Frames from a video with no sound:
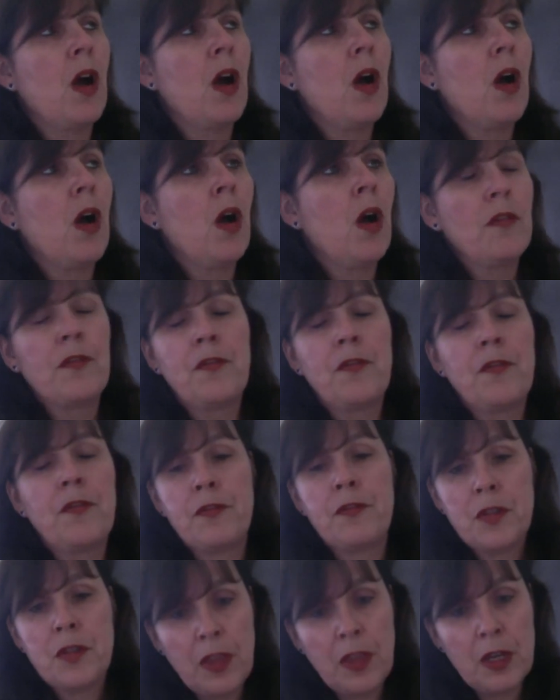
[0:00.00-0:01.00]
of
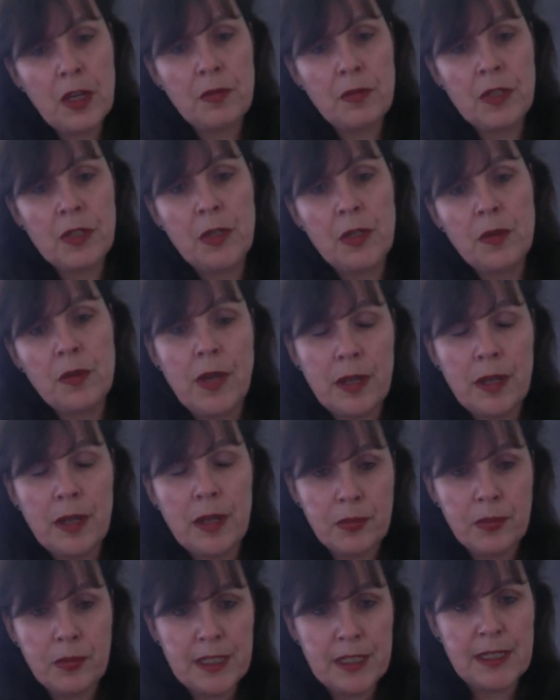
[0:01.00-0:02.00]
Theory U and
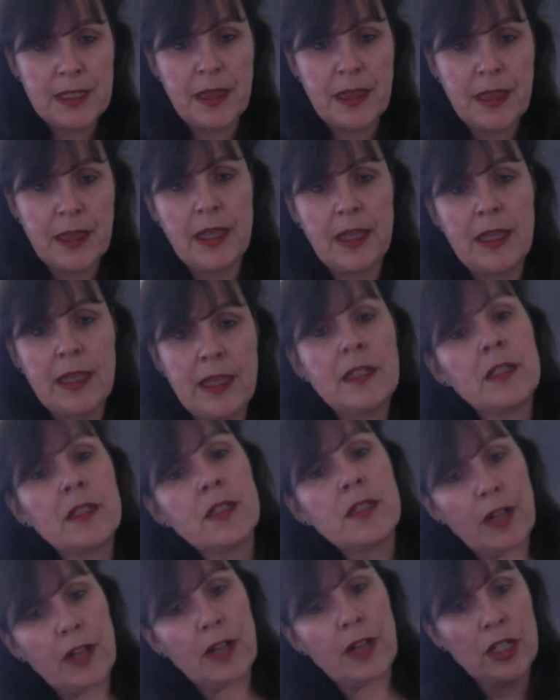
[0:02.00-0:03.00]
Present Thing in a
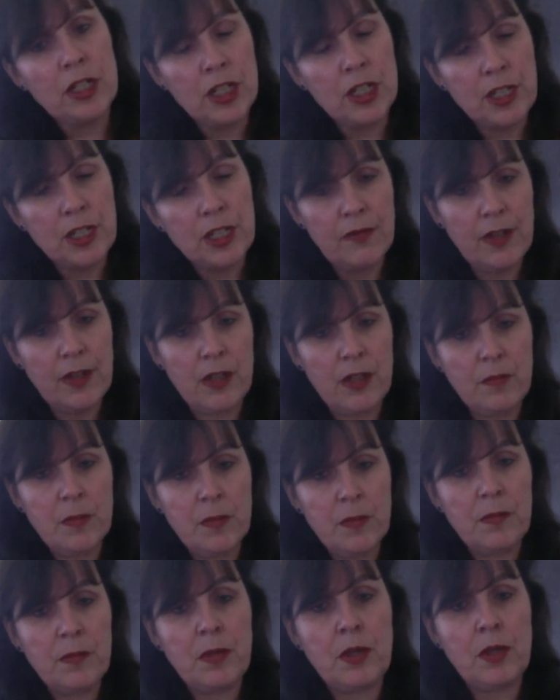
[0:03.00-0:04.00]
strategy
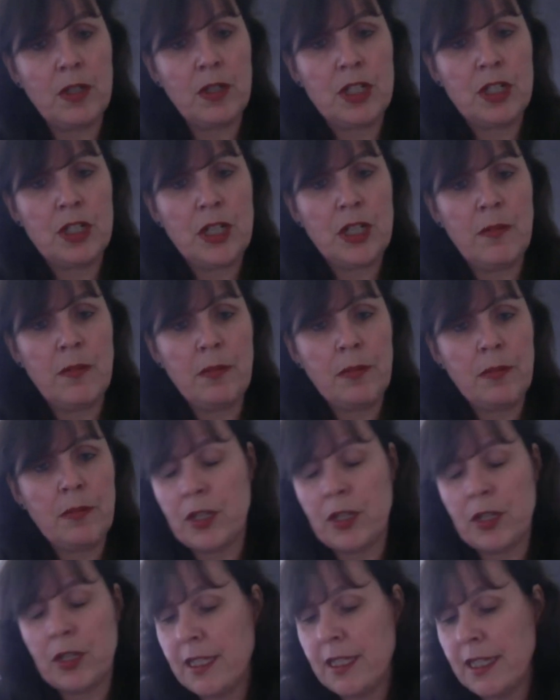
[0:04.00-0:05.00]
development
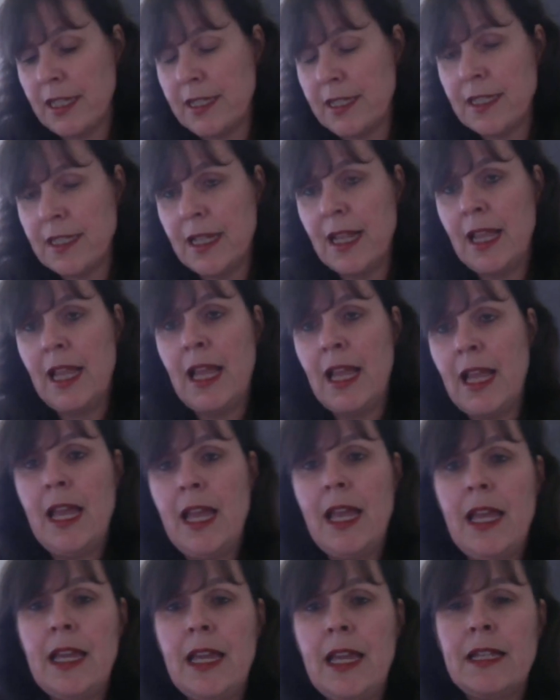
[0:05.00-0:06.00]
process.
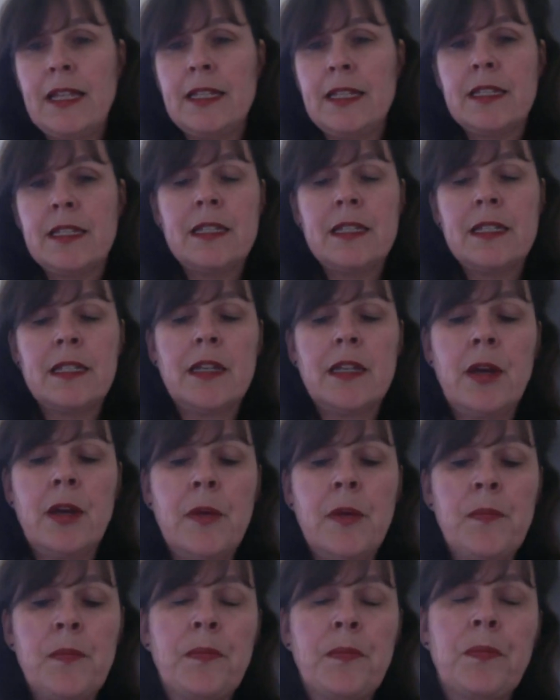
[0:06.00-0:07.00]
And
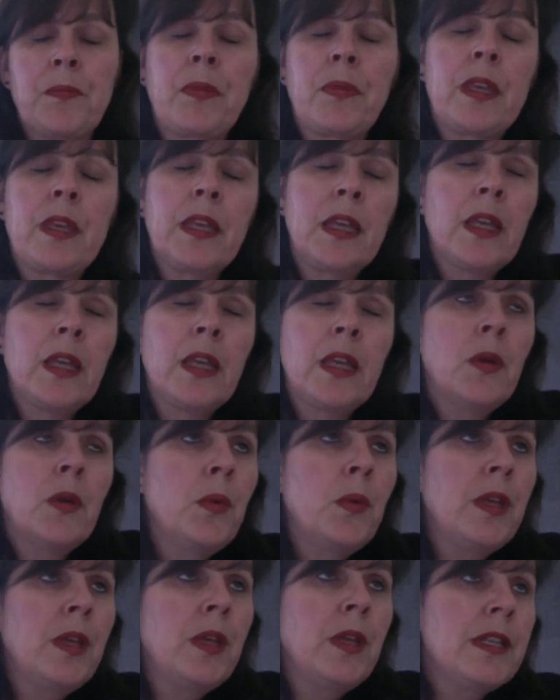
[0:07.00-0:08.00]

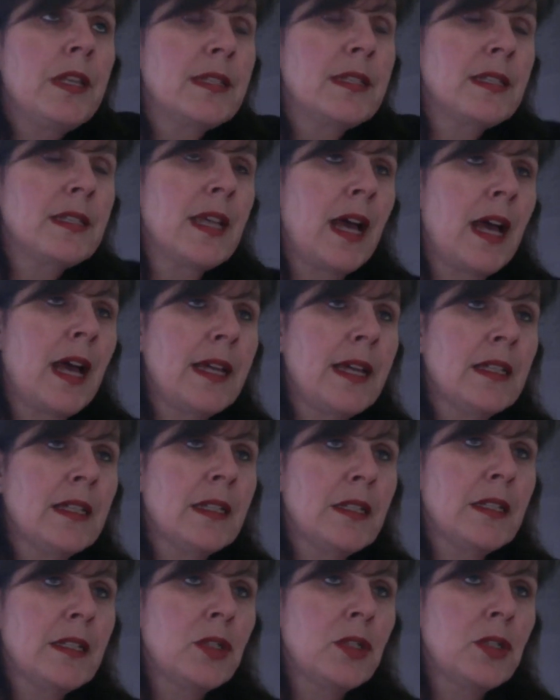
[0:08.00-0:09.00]
we
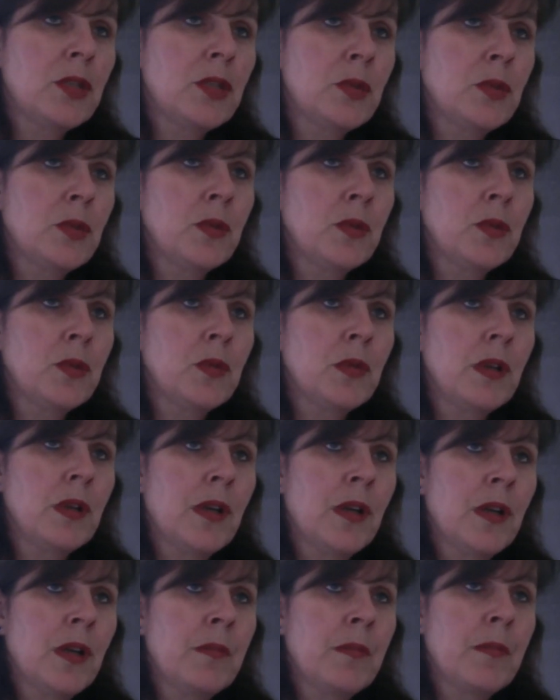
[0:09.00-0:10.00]
decided
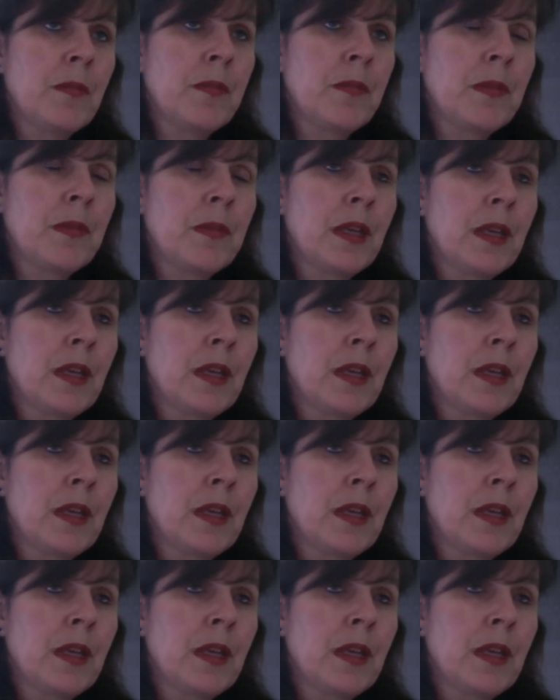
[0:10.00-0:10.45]
to